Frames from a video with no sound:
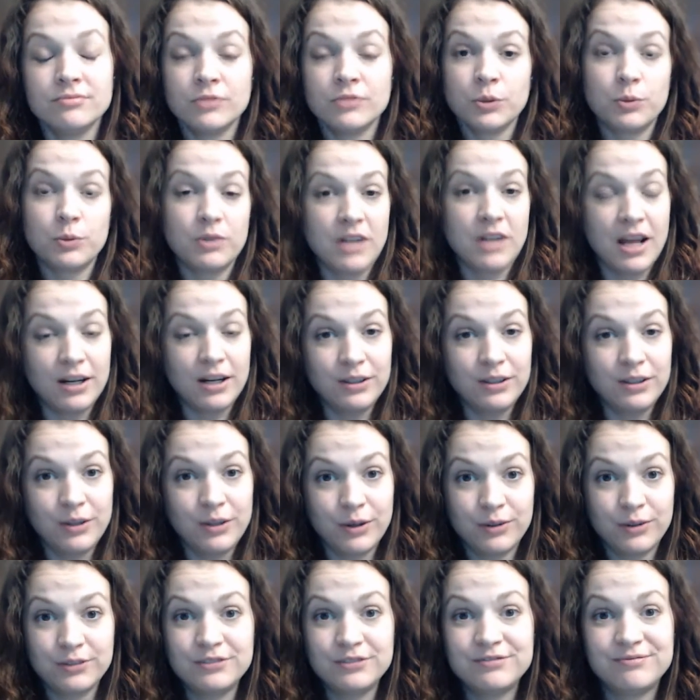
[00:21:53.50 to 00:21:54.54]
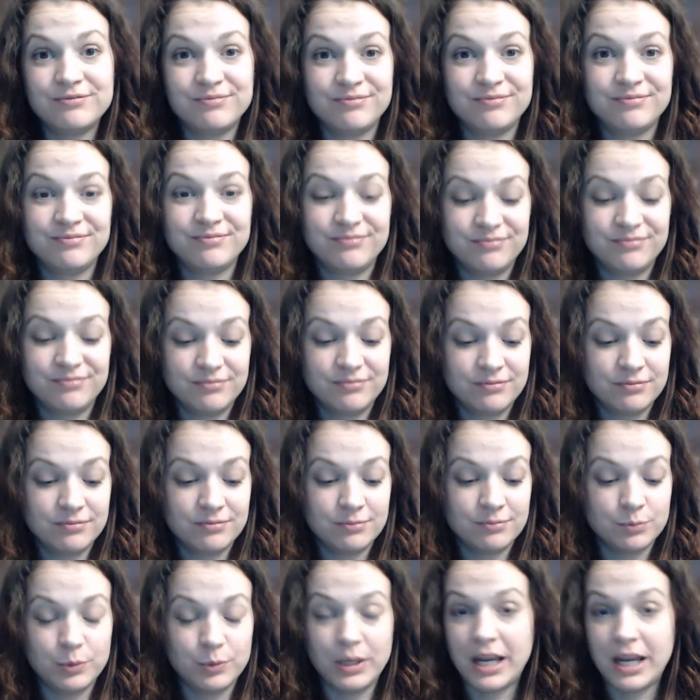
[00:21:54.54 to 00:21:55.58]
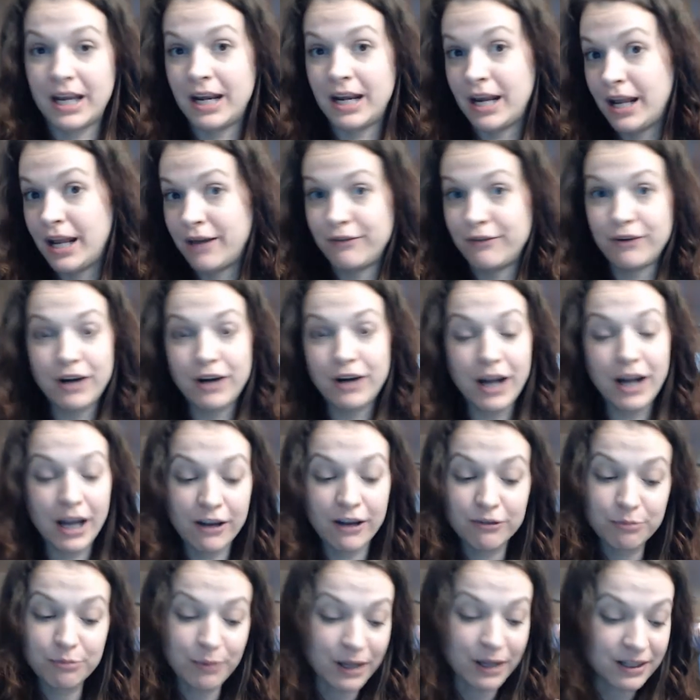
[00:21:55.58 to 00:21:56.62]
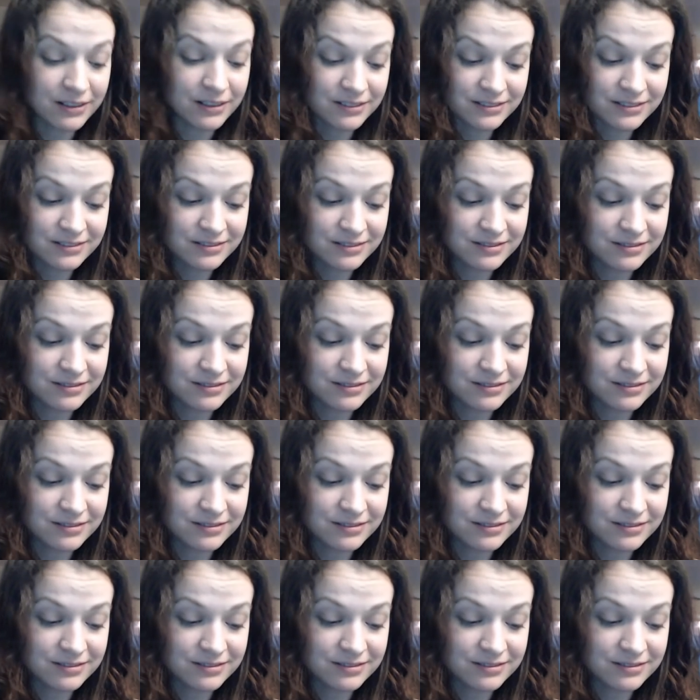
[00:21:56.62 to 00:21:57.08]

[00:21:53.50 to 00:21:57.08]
We're not alone. We never have been.